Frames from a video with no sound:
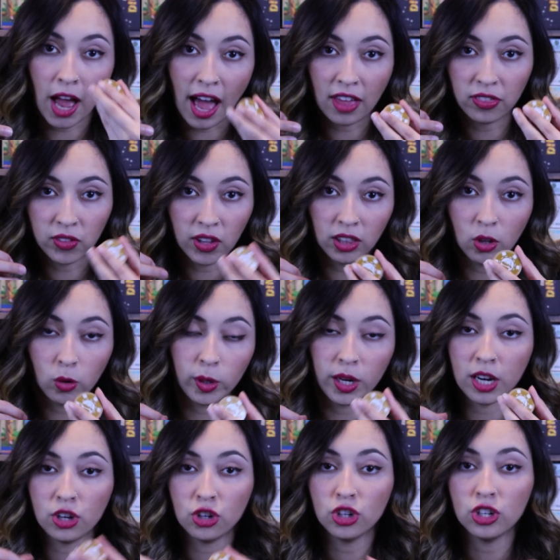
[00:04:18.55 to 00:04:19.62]
at that
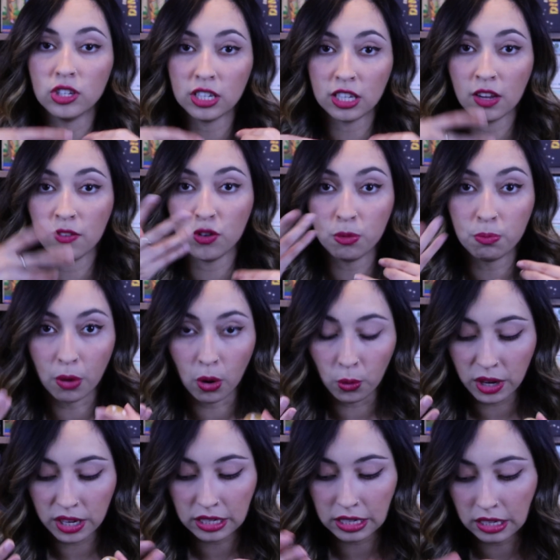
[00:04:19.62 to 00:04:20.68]
location to give you
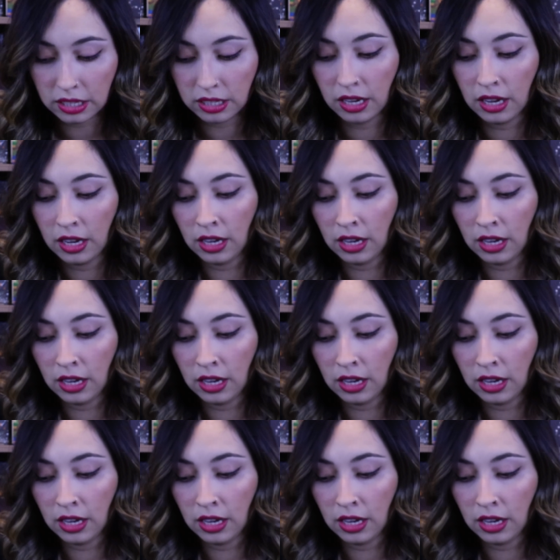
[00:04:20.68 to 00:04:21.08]
bonuses.